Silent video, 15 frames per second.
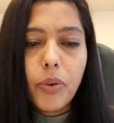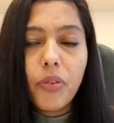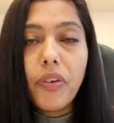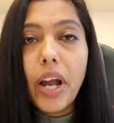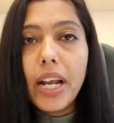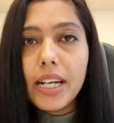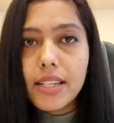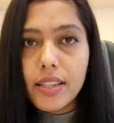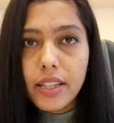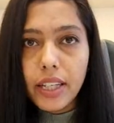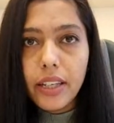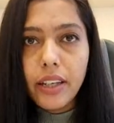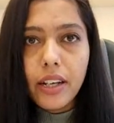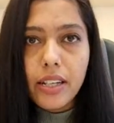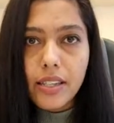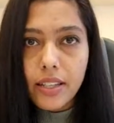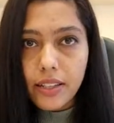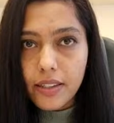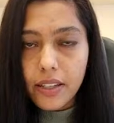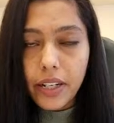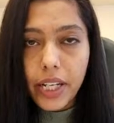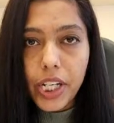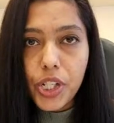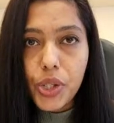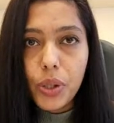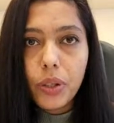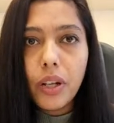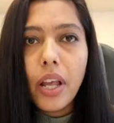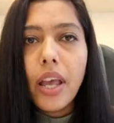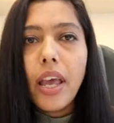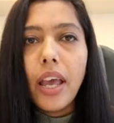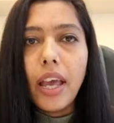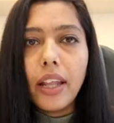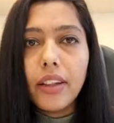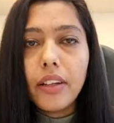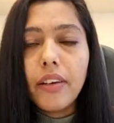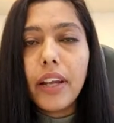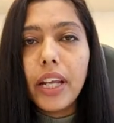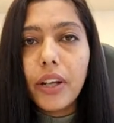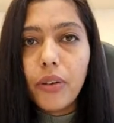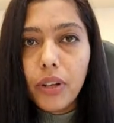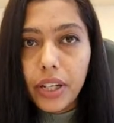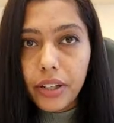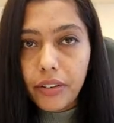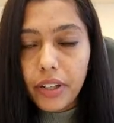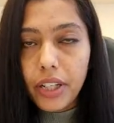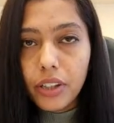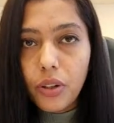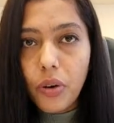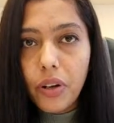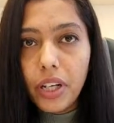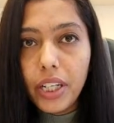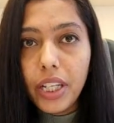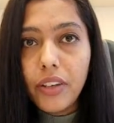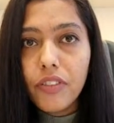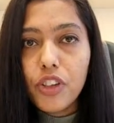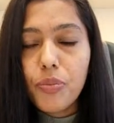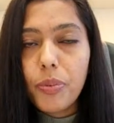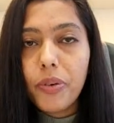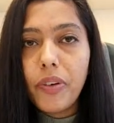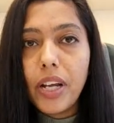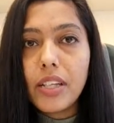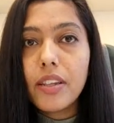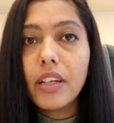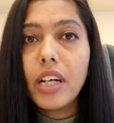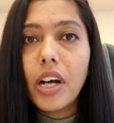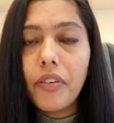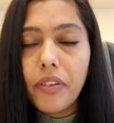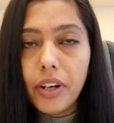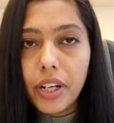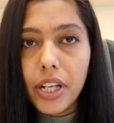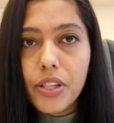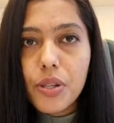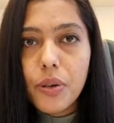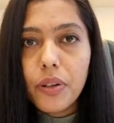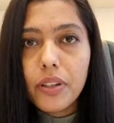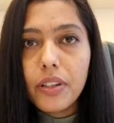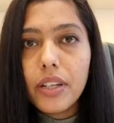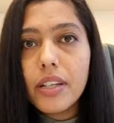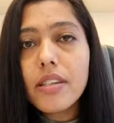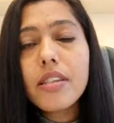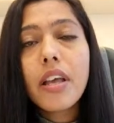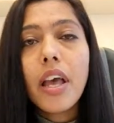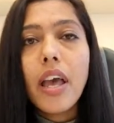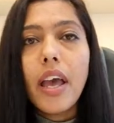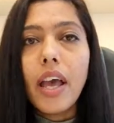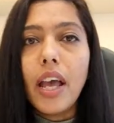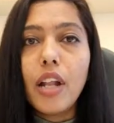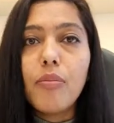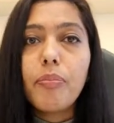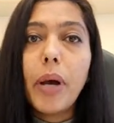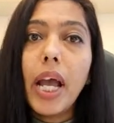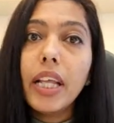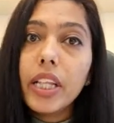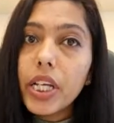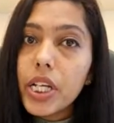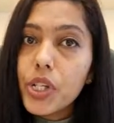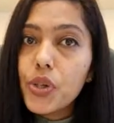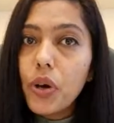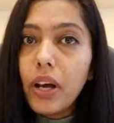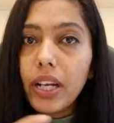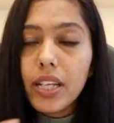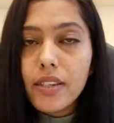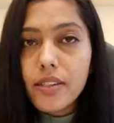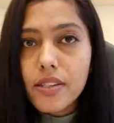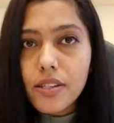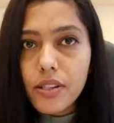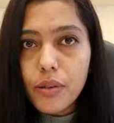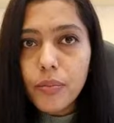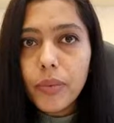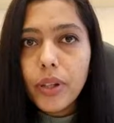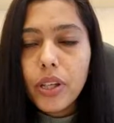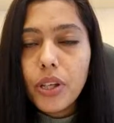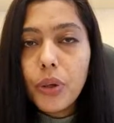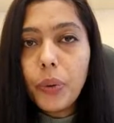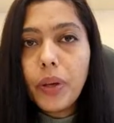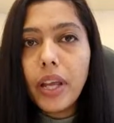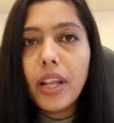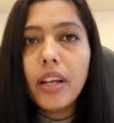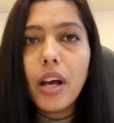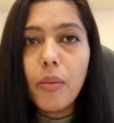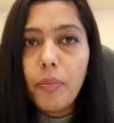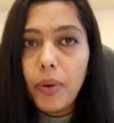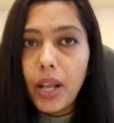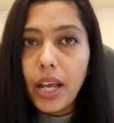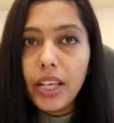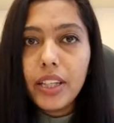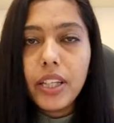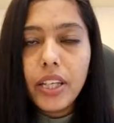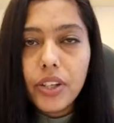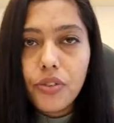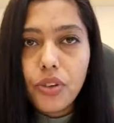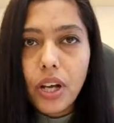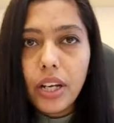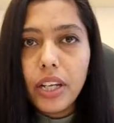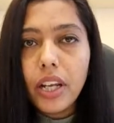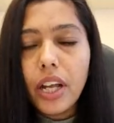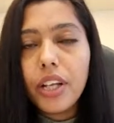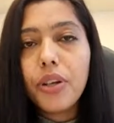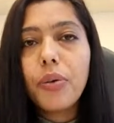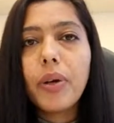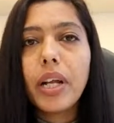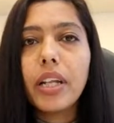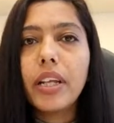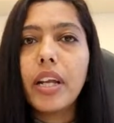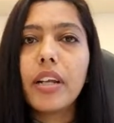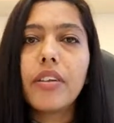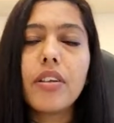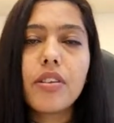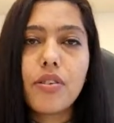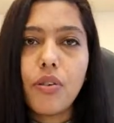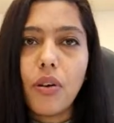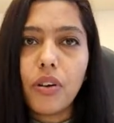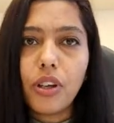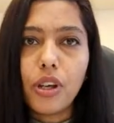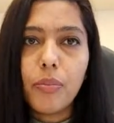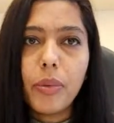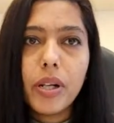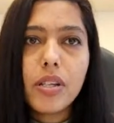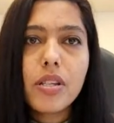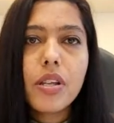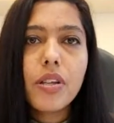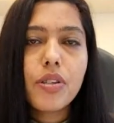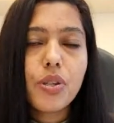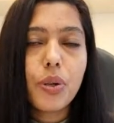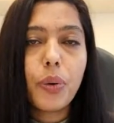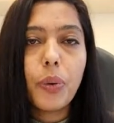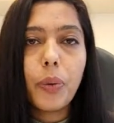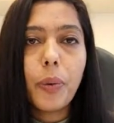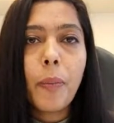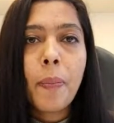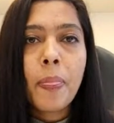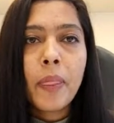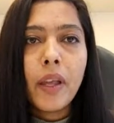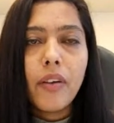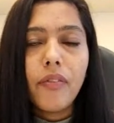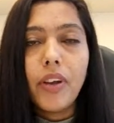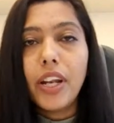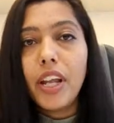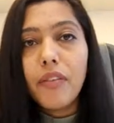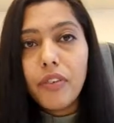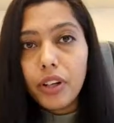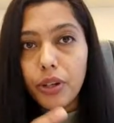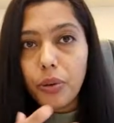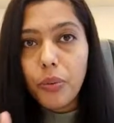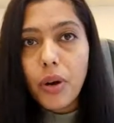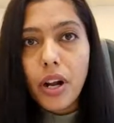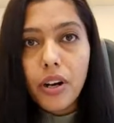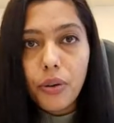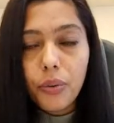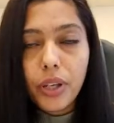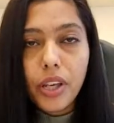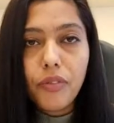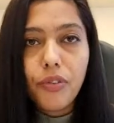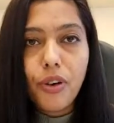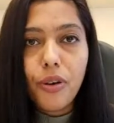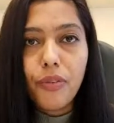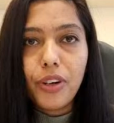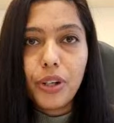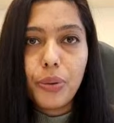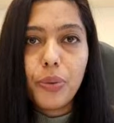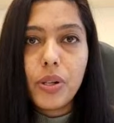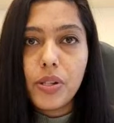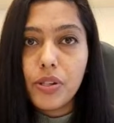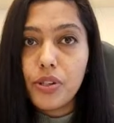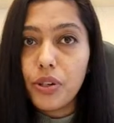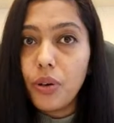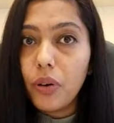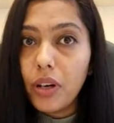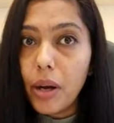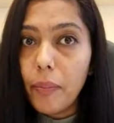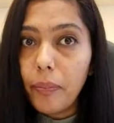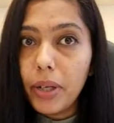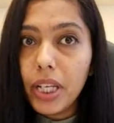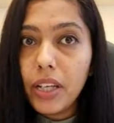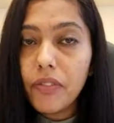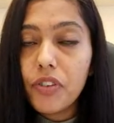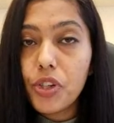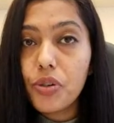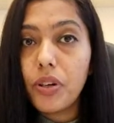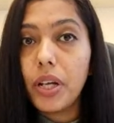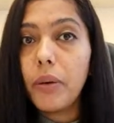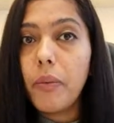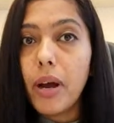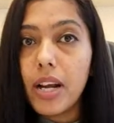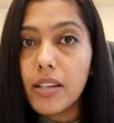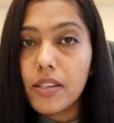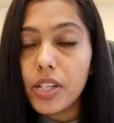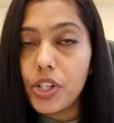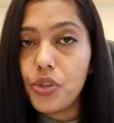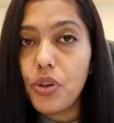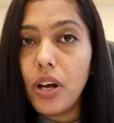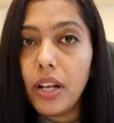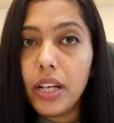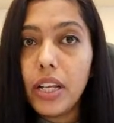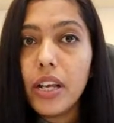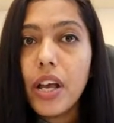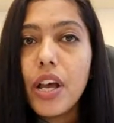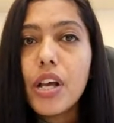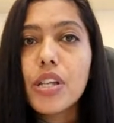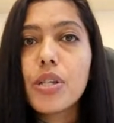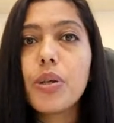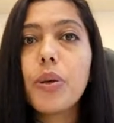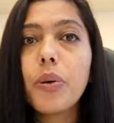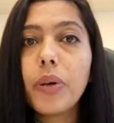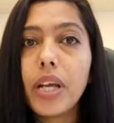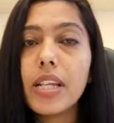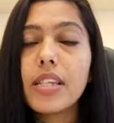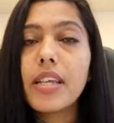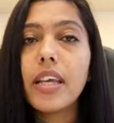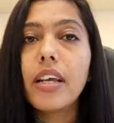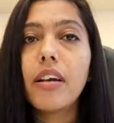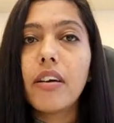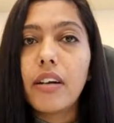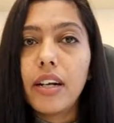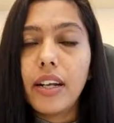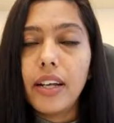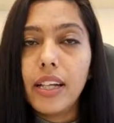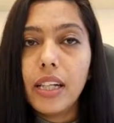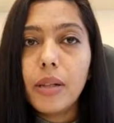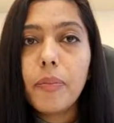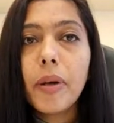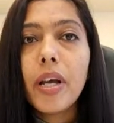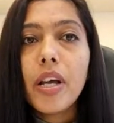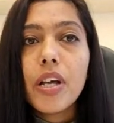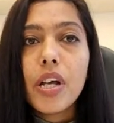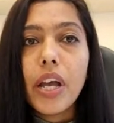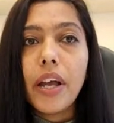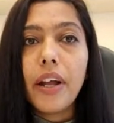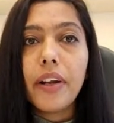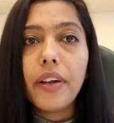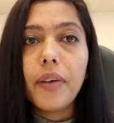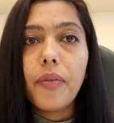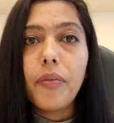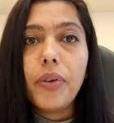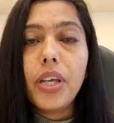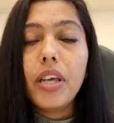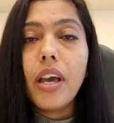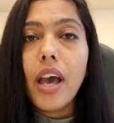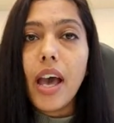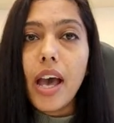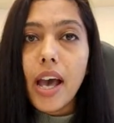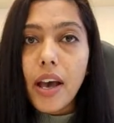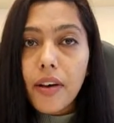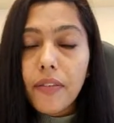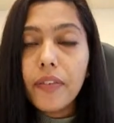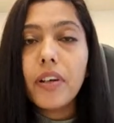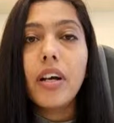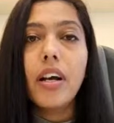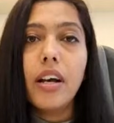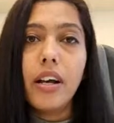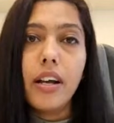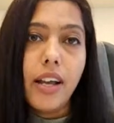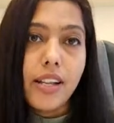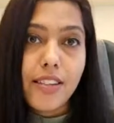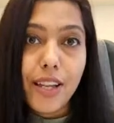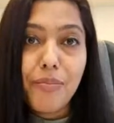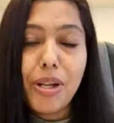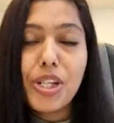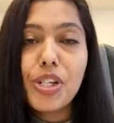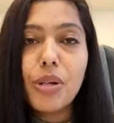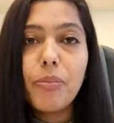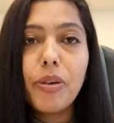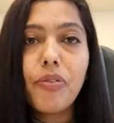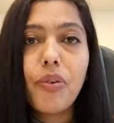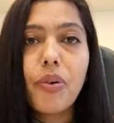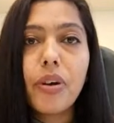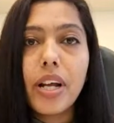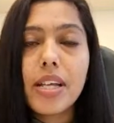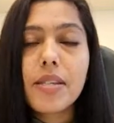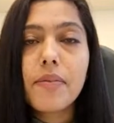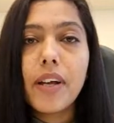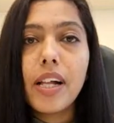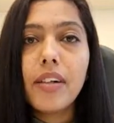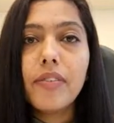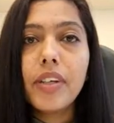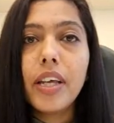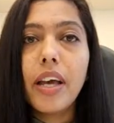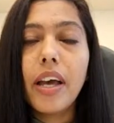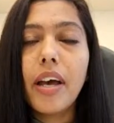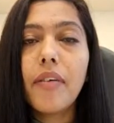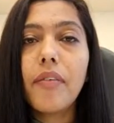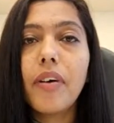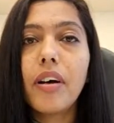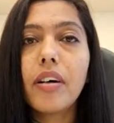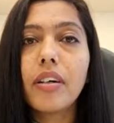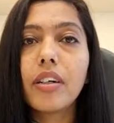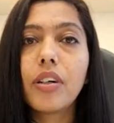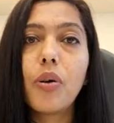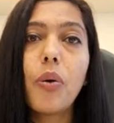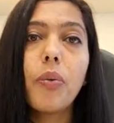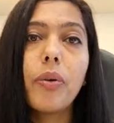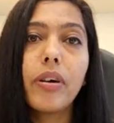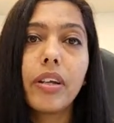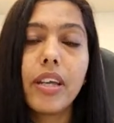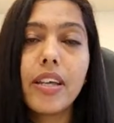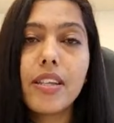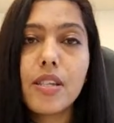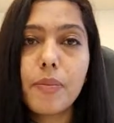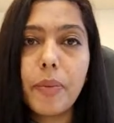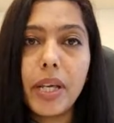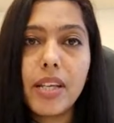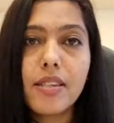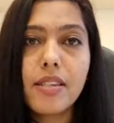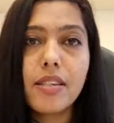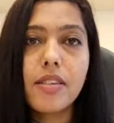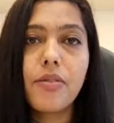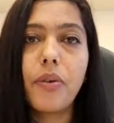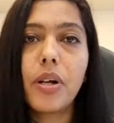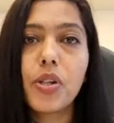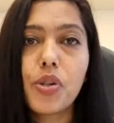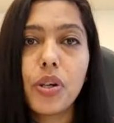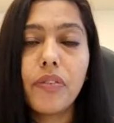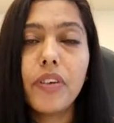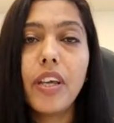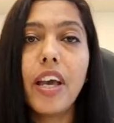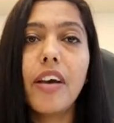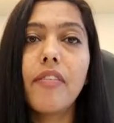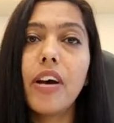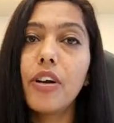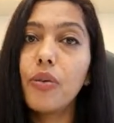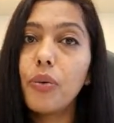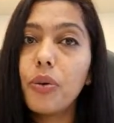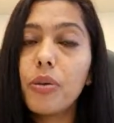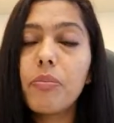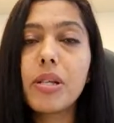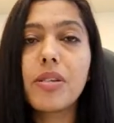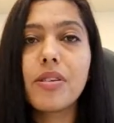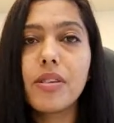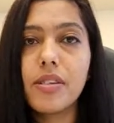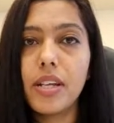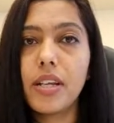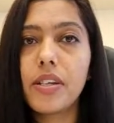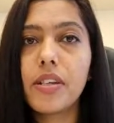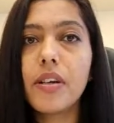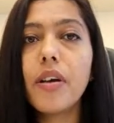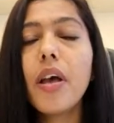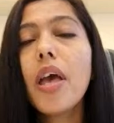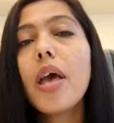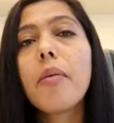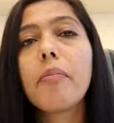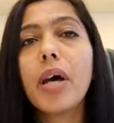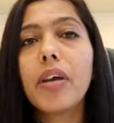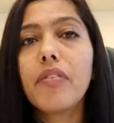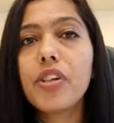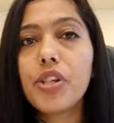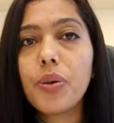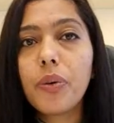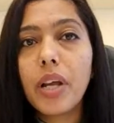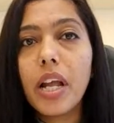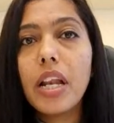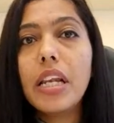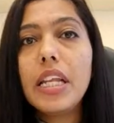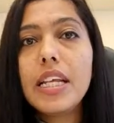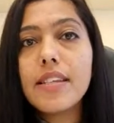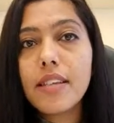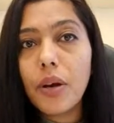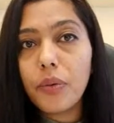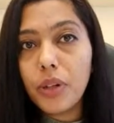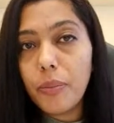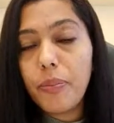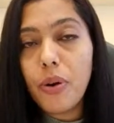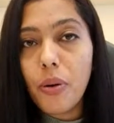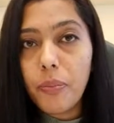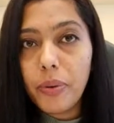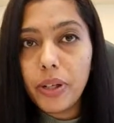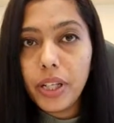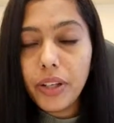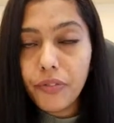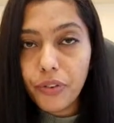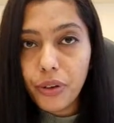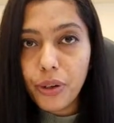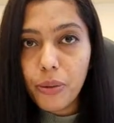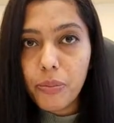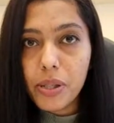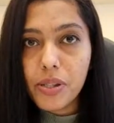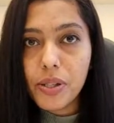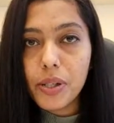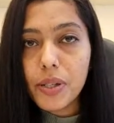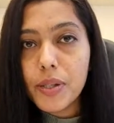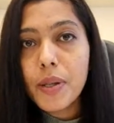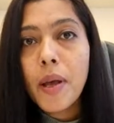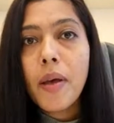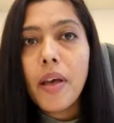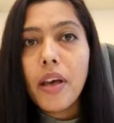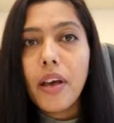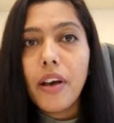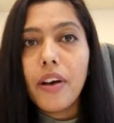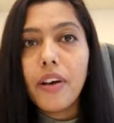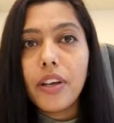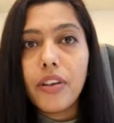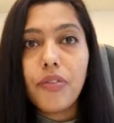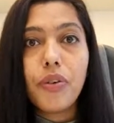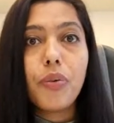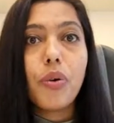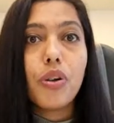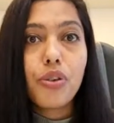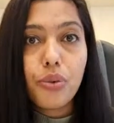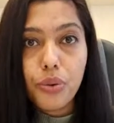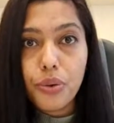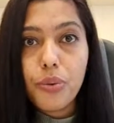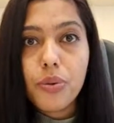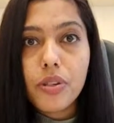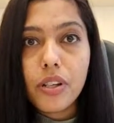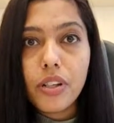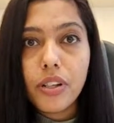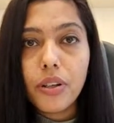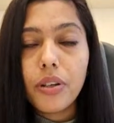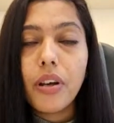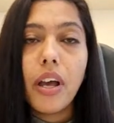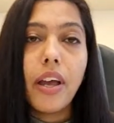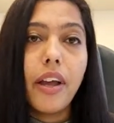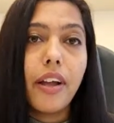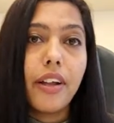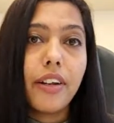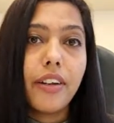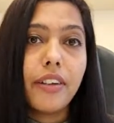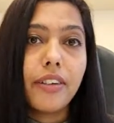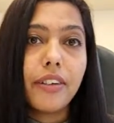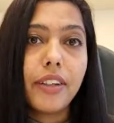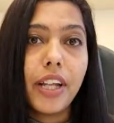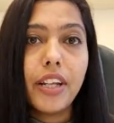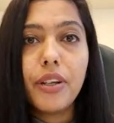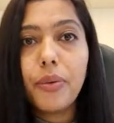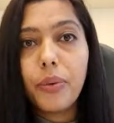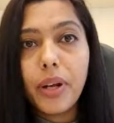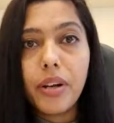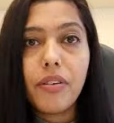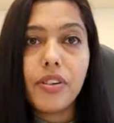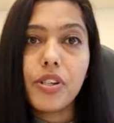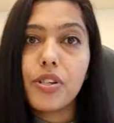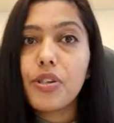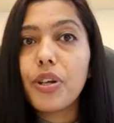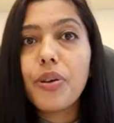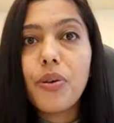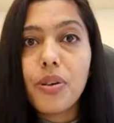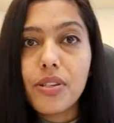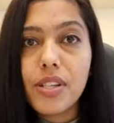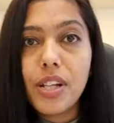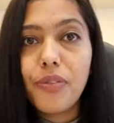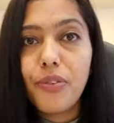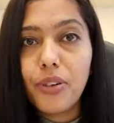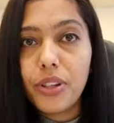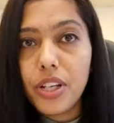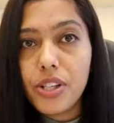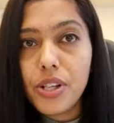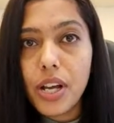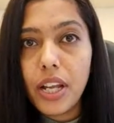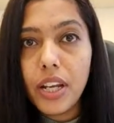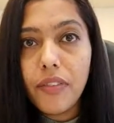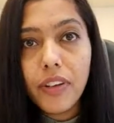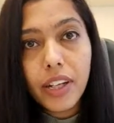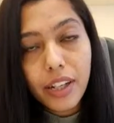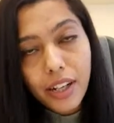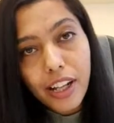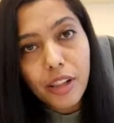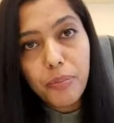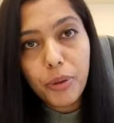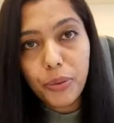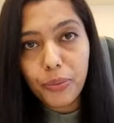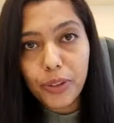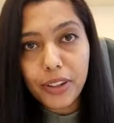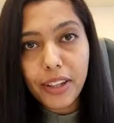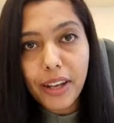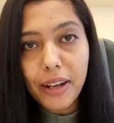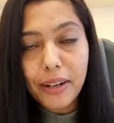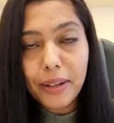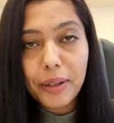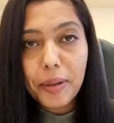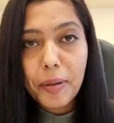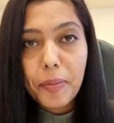provides the assassination, and the regulatory authority, which provides the governance of this. And by the EJARI system, you can apply the EJARI and you can get this document. So whenever you are looking forward to register your company, which requires EJARI, so you can take our help. And we have, as I mentioned before as well, we have a co-working space structure. We have our own business center by which you can lease out the property for your business if you want to use it, and then you can register yourself for the EJARI. We can help you with that.